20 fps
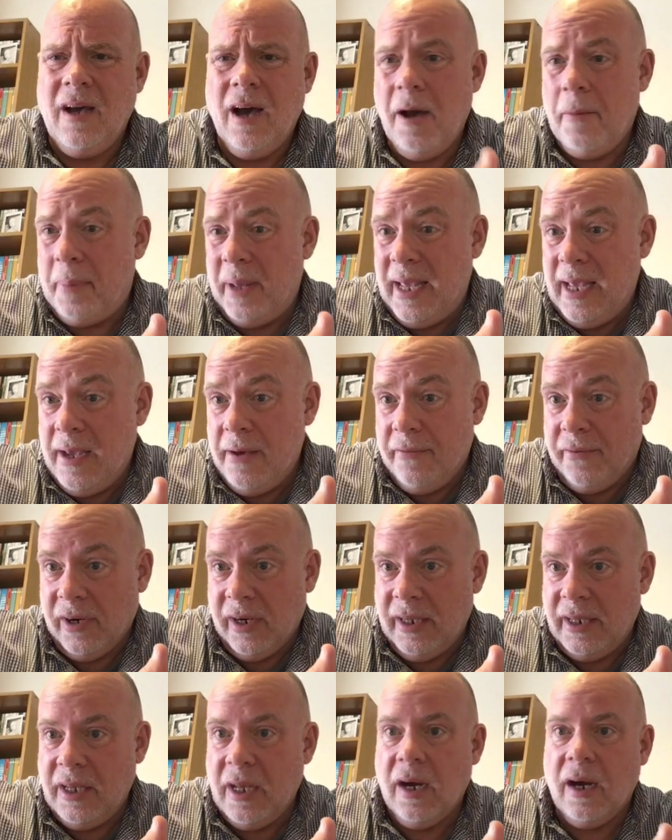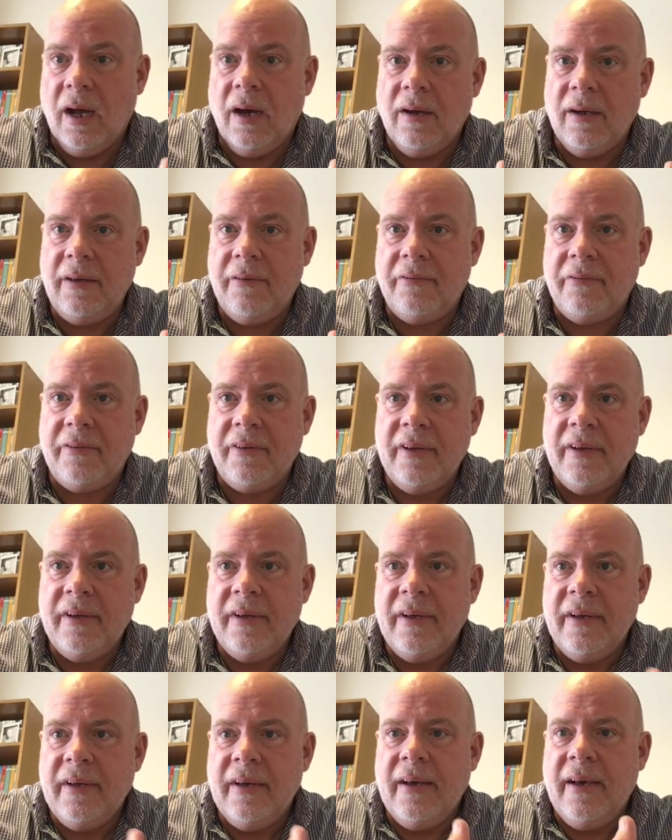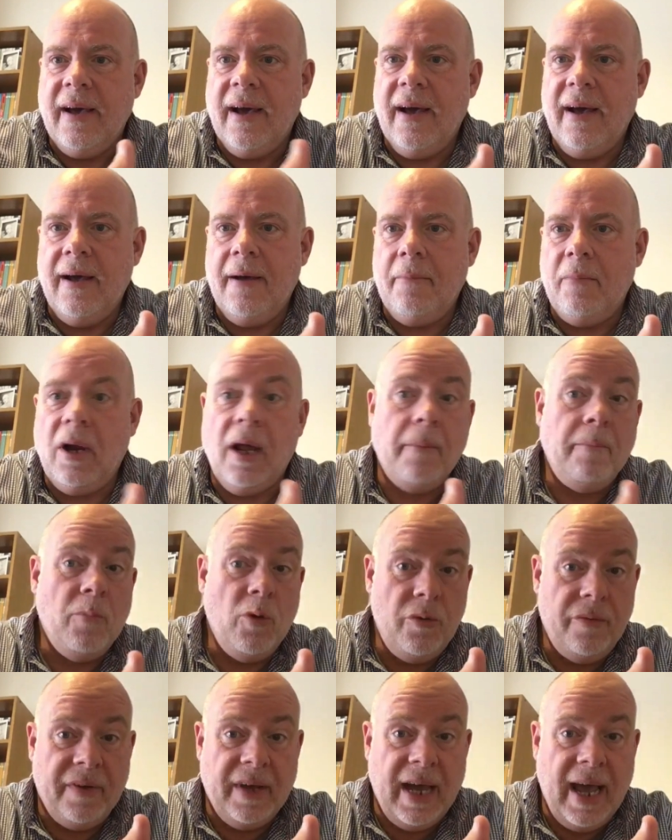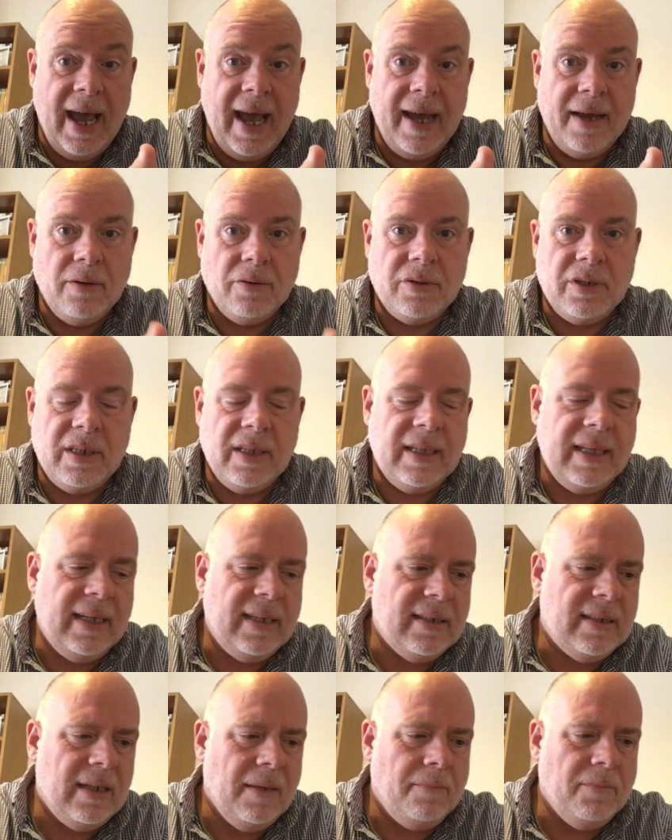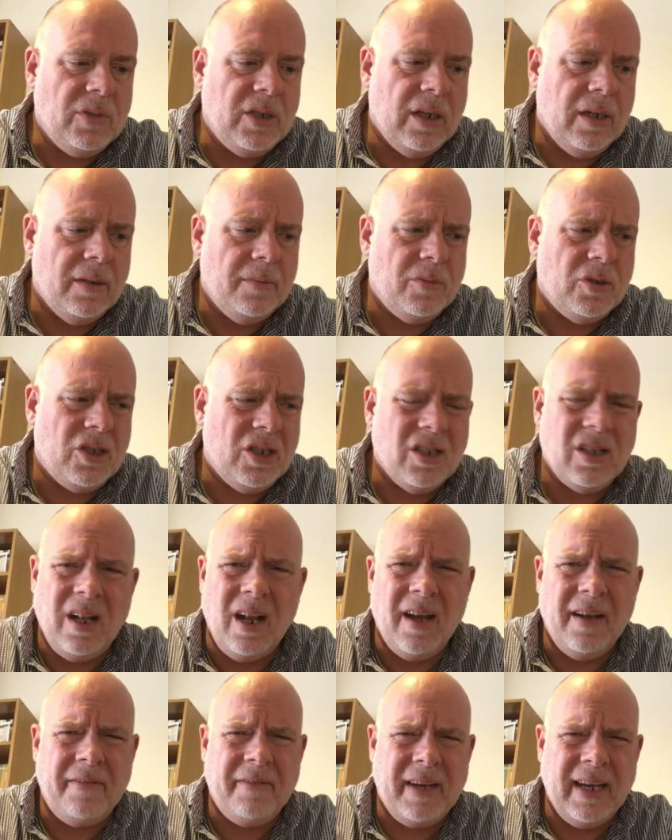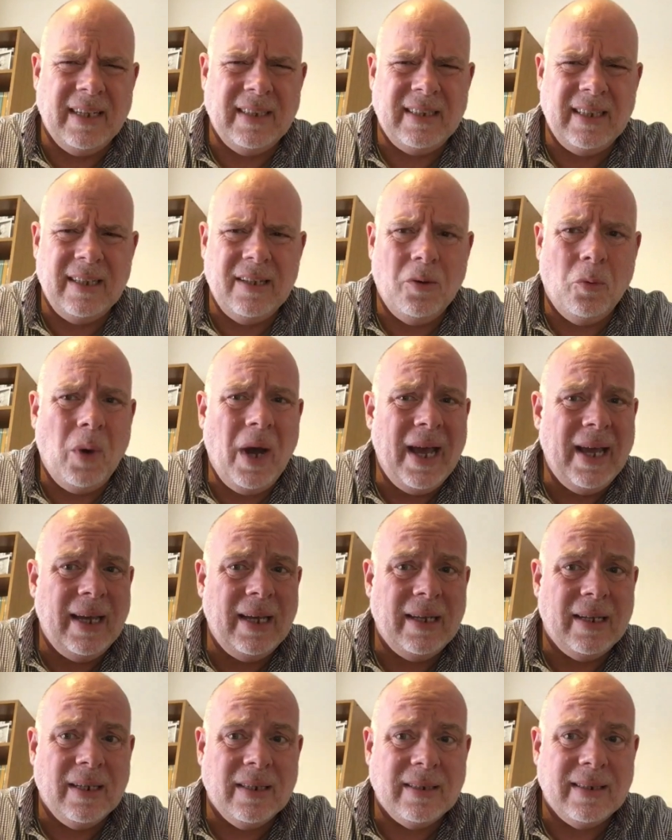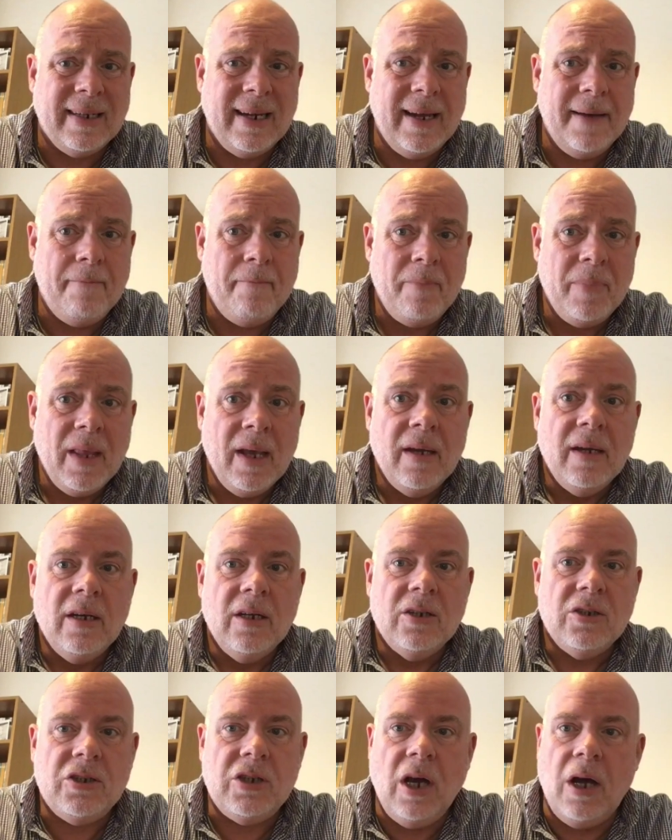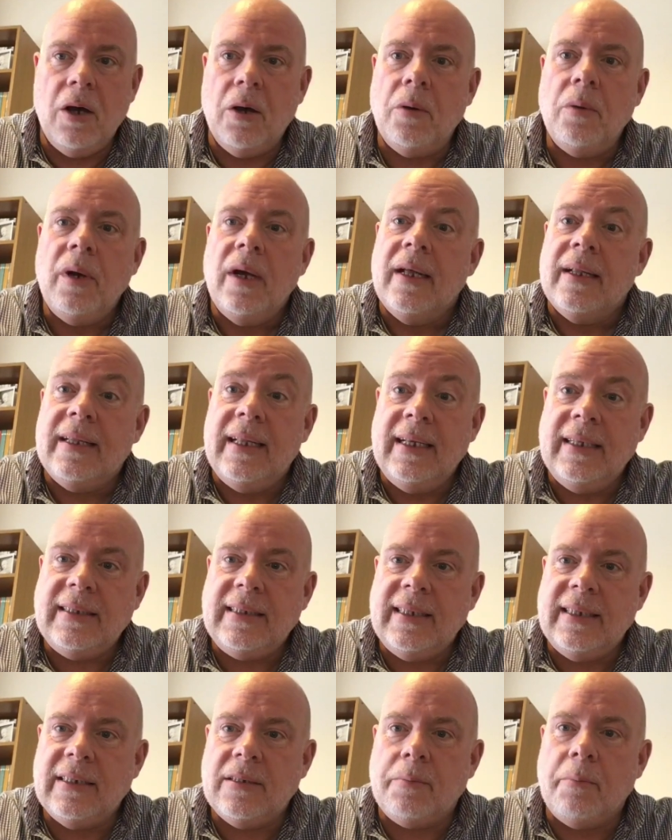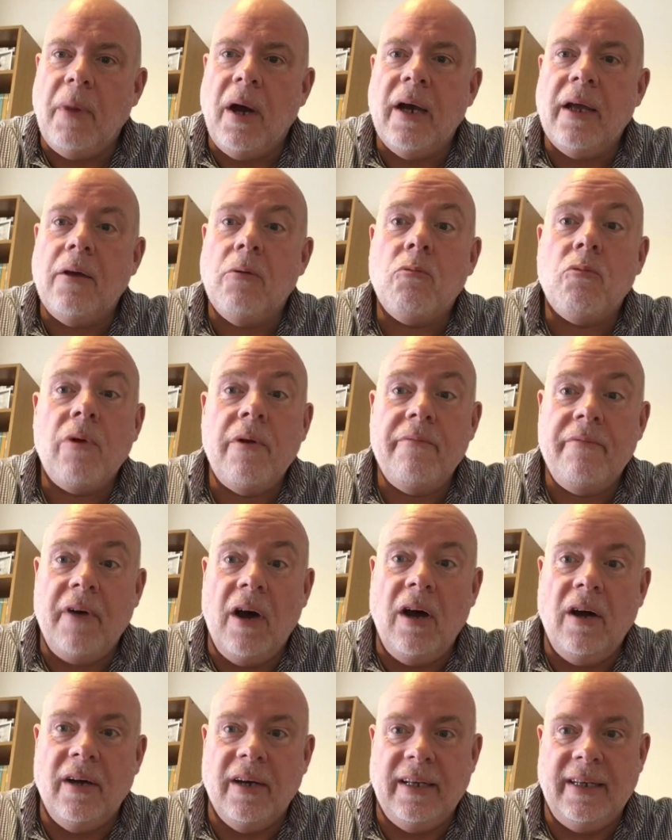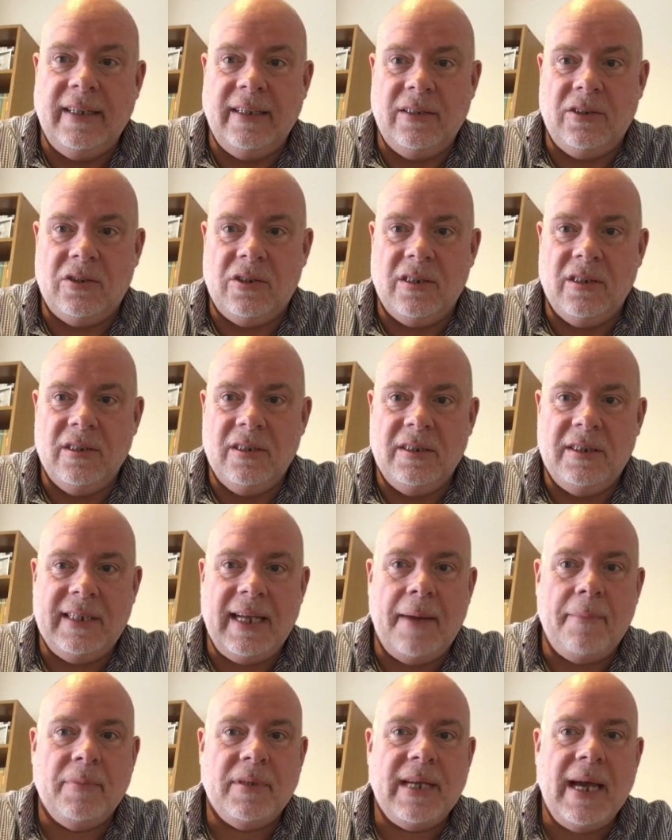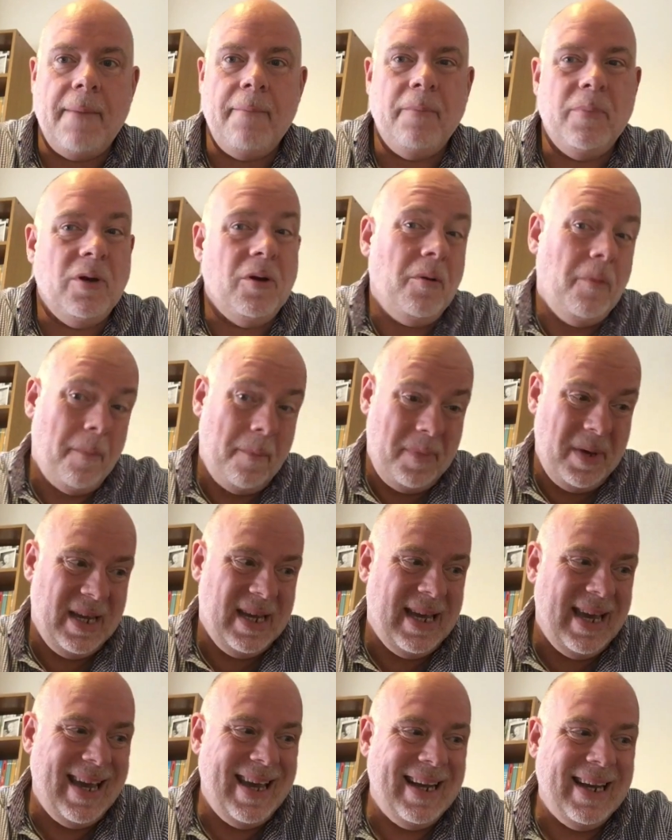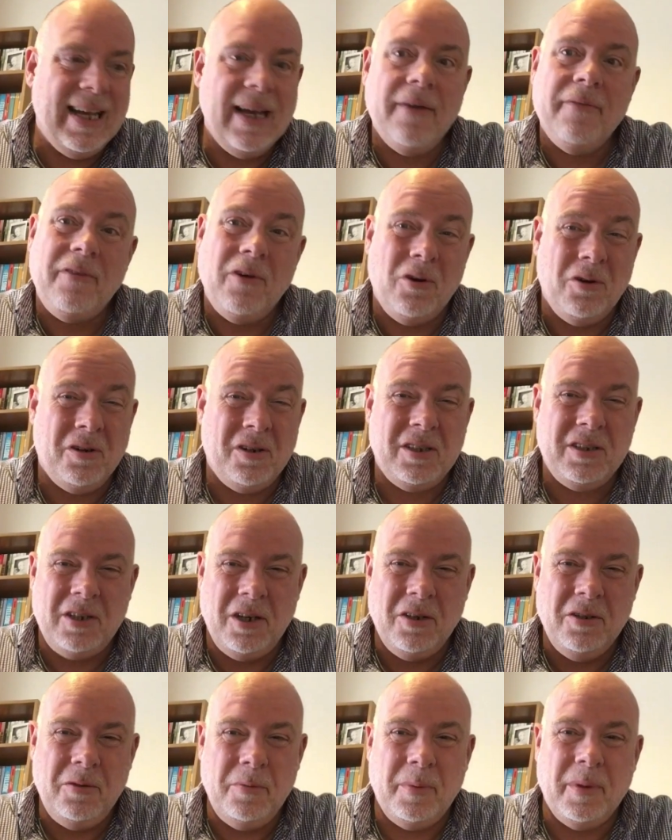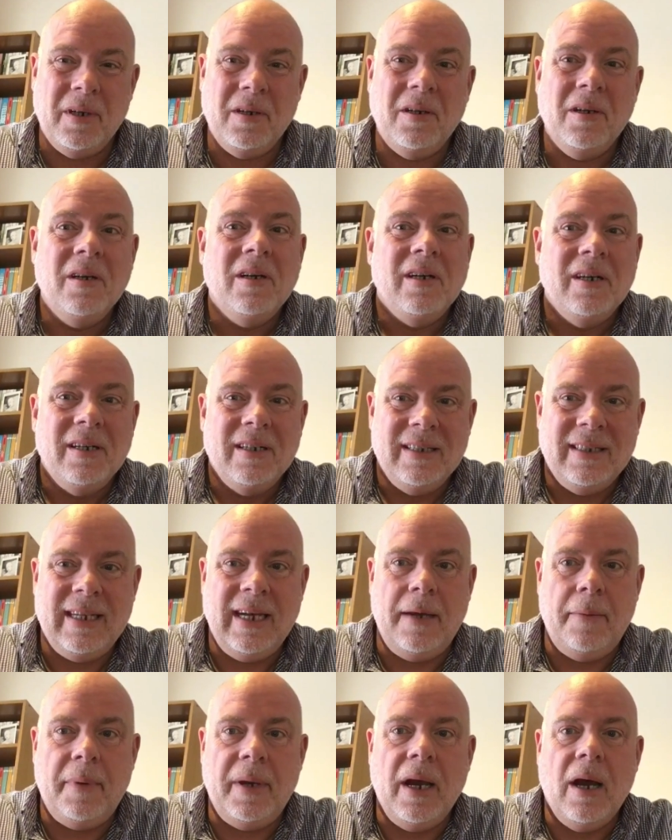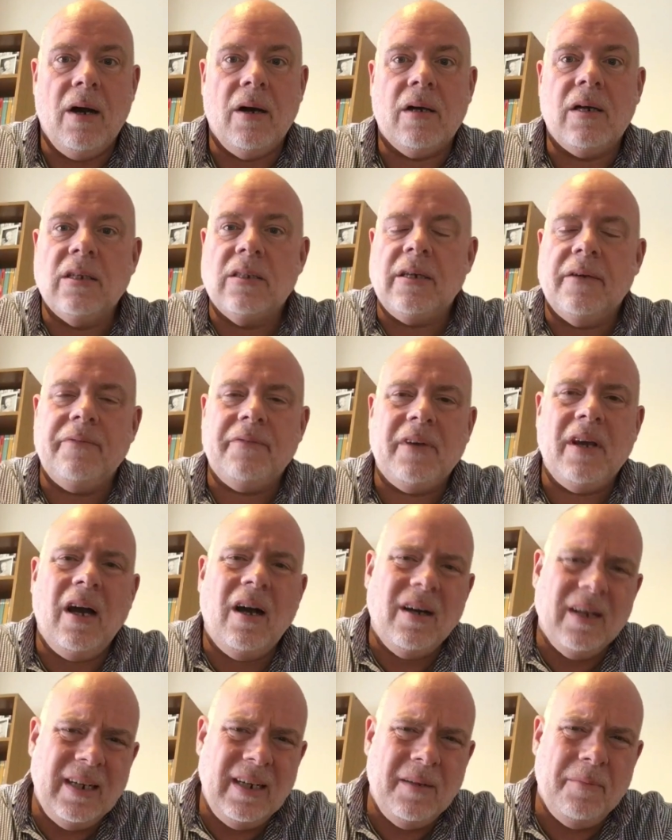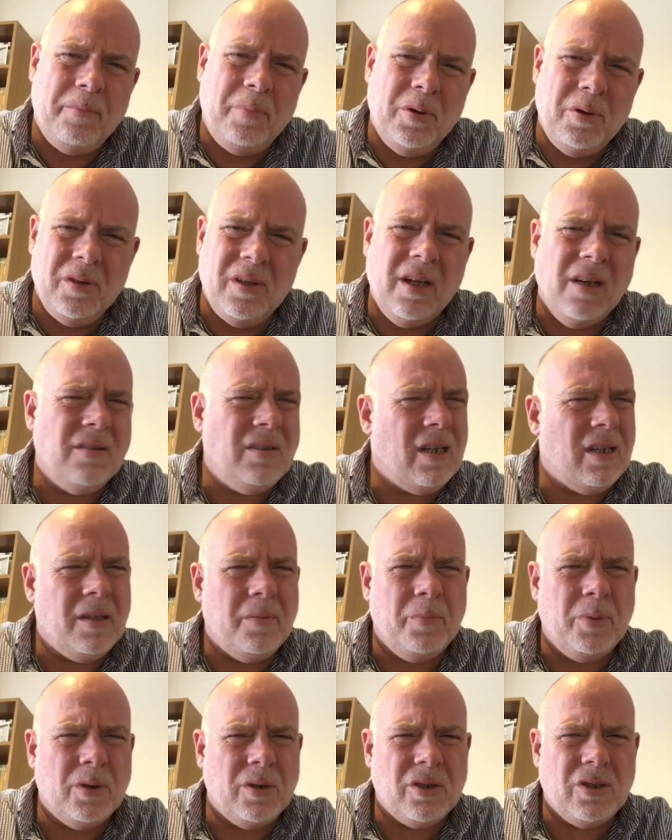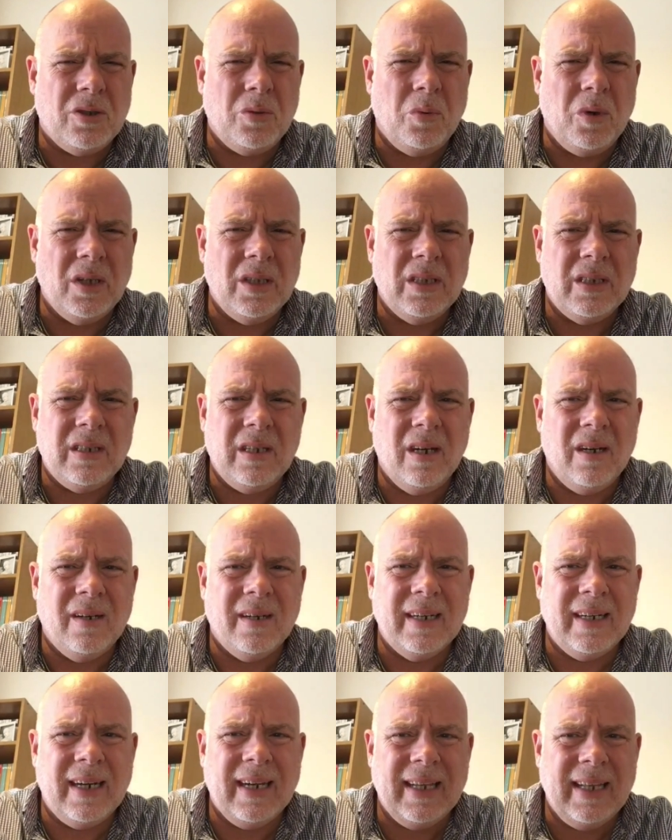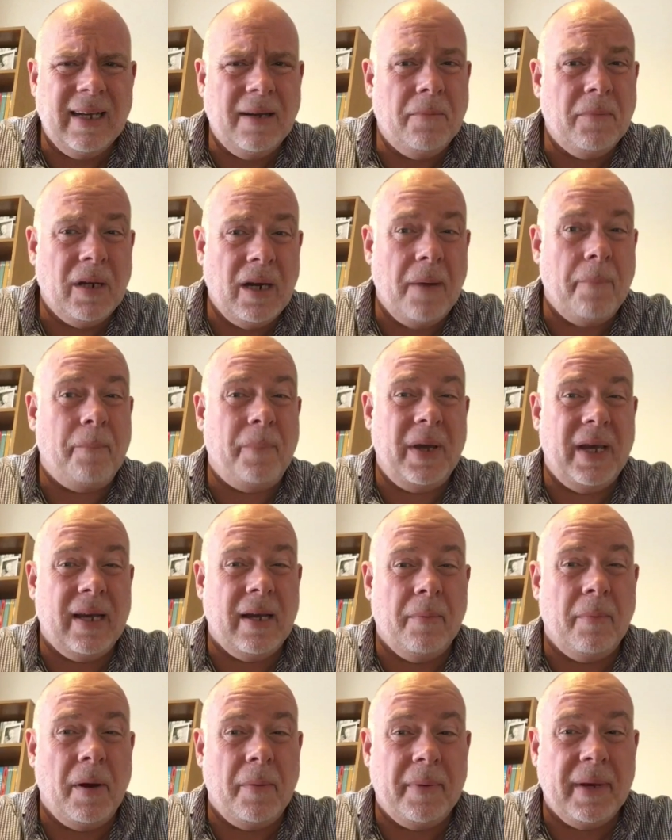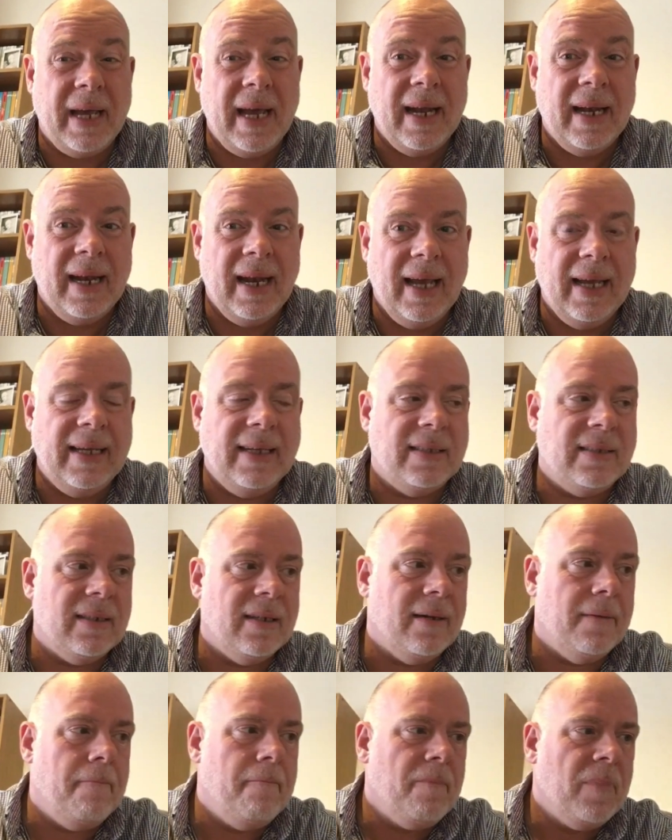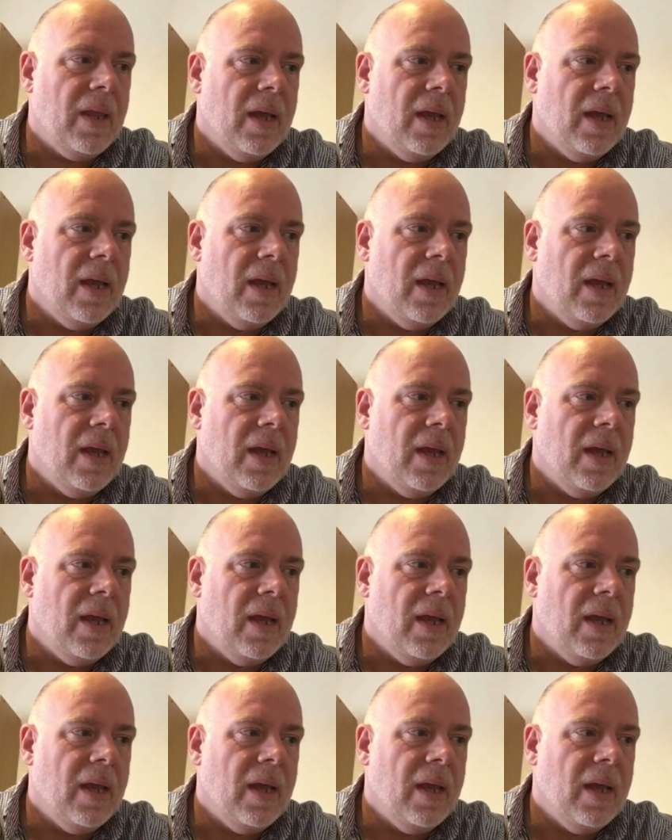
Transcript: upheaval in your life, like moving house, I think sometimes just life gets in the way, doesn't it? So this is my revised September, beginning of October TBR, because I've kind of put those other books to one side. I think I'm going to pick them up again later.